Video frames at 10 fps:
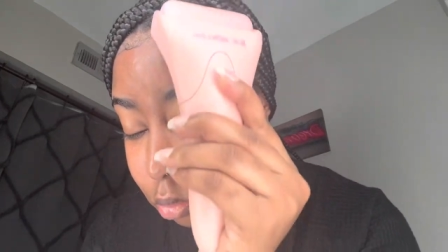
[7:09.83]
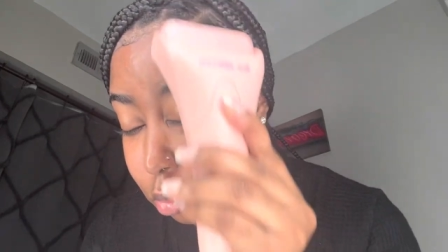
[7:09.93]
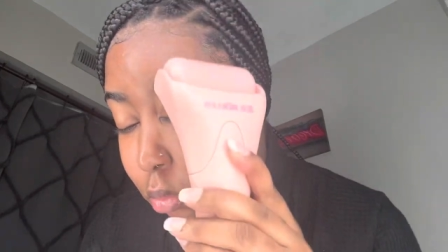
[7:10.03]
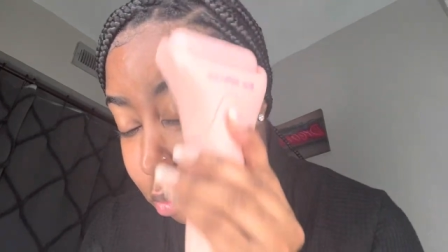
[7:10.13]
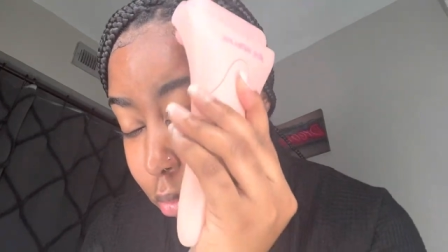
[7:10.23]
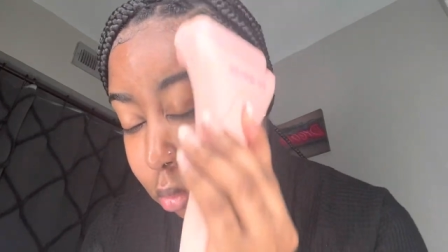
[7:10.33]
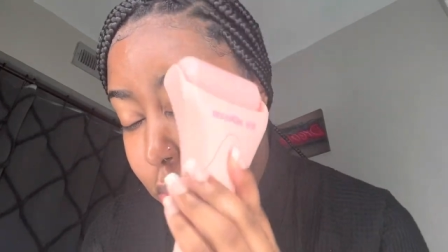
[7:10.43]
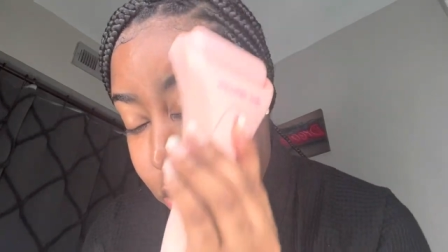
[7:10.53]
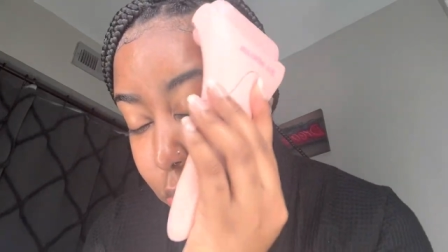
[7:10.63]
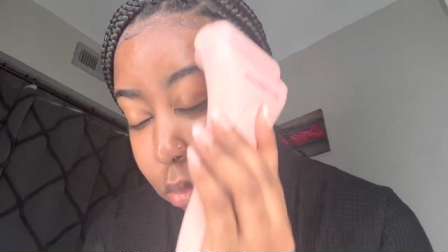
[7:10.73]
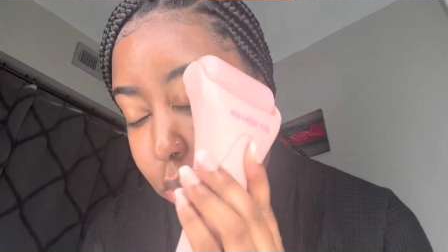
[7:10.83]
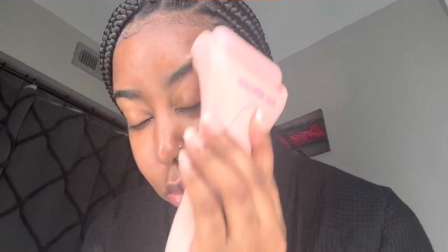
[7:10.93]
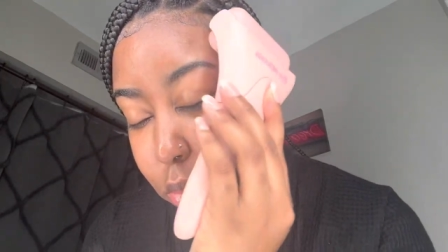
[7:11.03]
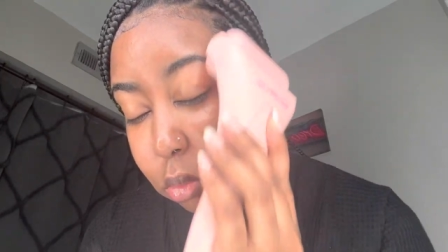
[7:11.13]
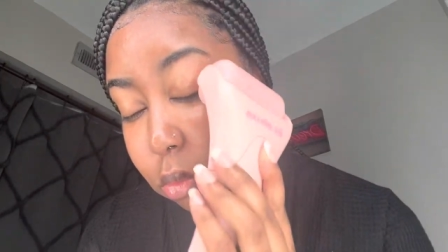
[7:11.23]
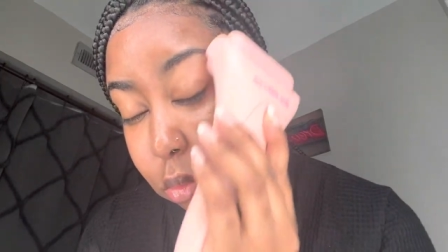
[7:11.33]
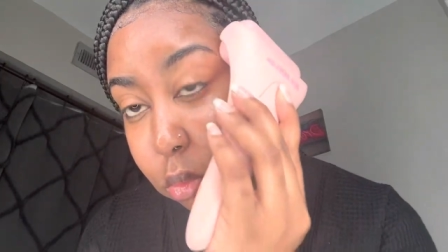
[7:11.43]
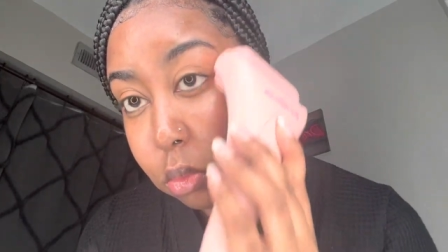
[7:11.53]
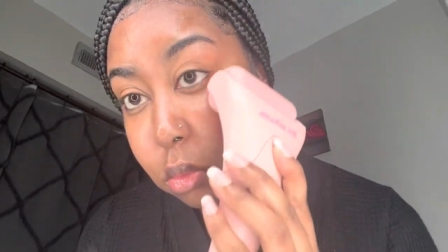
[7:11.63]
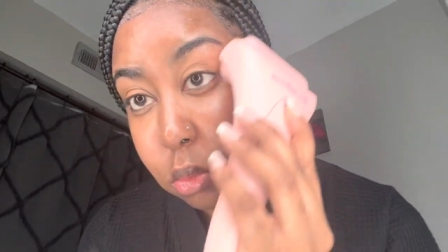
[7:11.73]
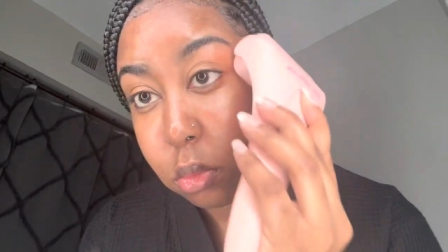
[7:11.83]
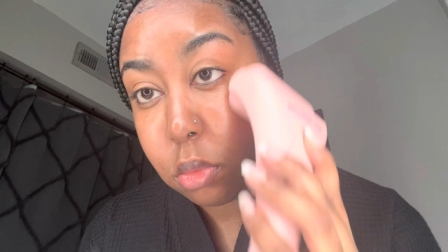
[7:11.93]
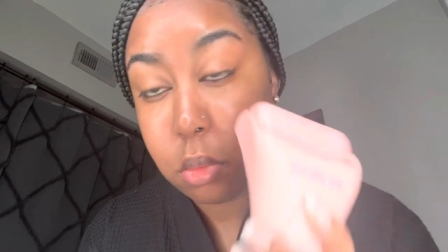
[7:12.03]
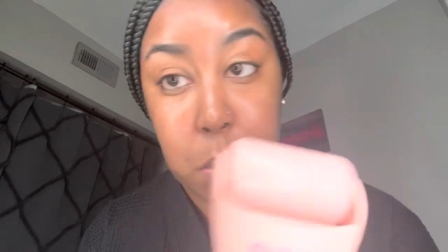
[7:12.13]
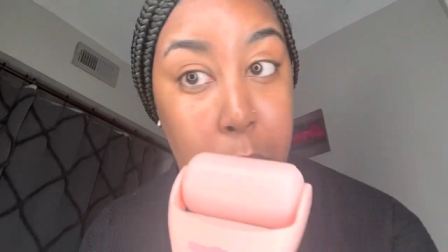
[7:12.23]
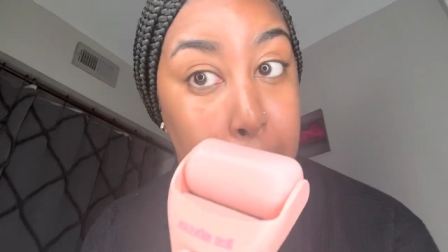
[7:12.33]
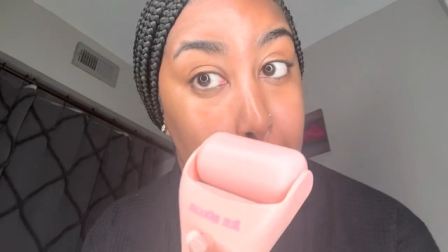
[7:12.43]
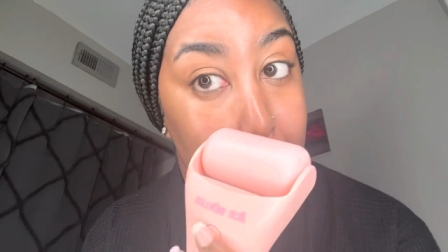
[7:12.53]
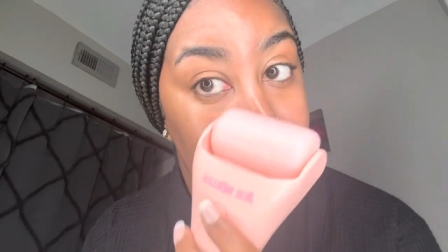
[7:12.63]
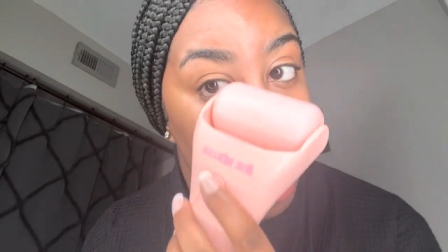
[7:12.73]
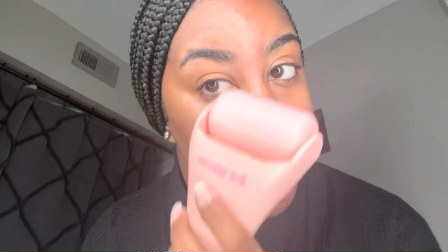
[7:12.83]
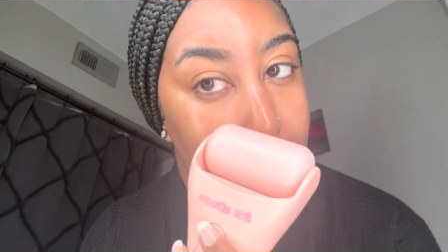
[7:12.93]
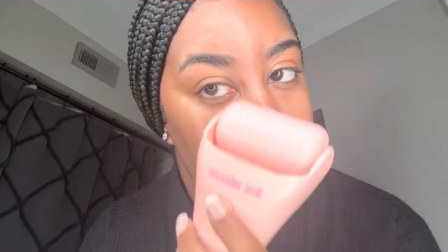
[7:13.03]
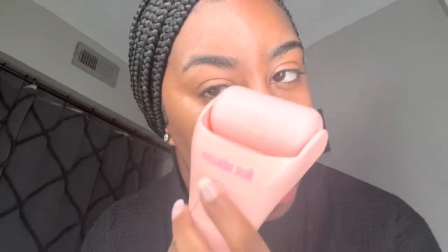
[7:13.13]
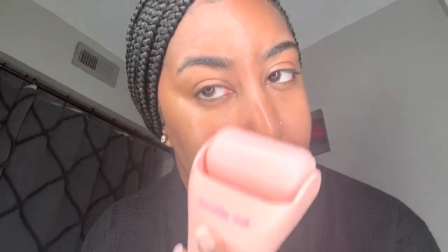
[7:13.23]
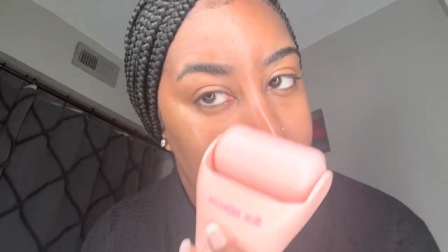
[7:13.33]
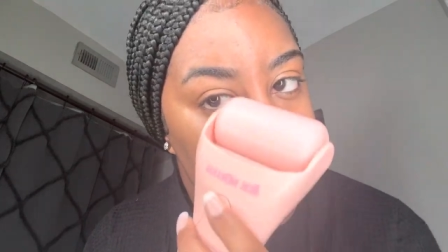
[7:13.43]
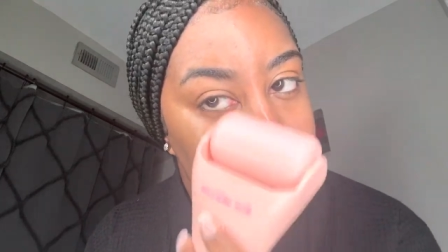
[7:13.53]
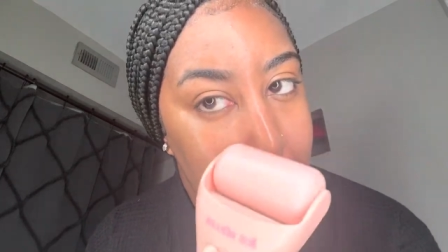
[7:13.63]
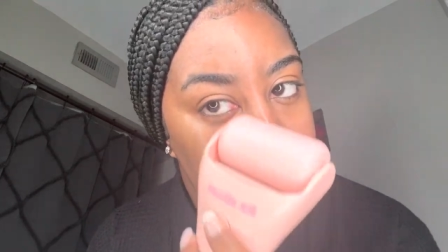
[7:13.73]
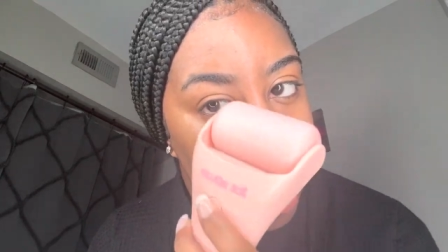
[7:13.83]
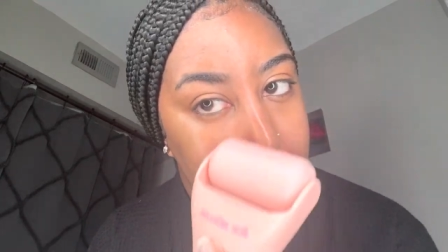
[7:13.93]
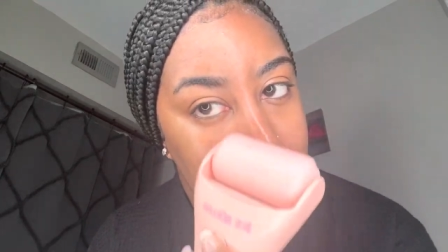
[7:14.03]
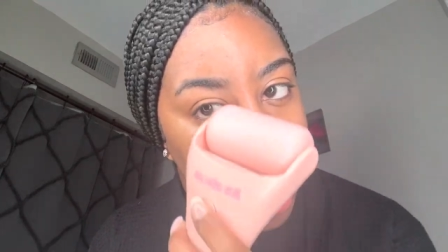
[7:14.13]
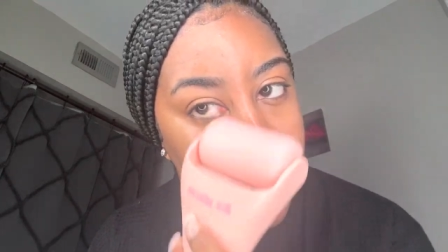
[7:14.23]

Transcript: And it really does help with my light eye bags as well.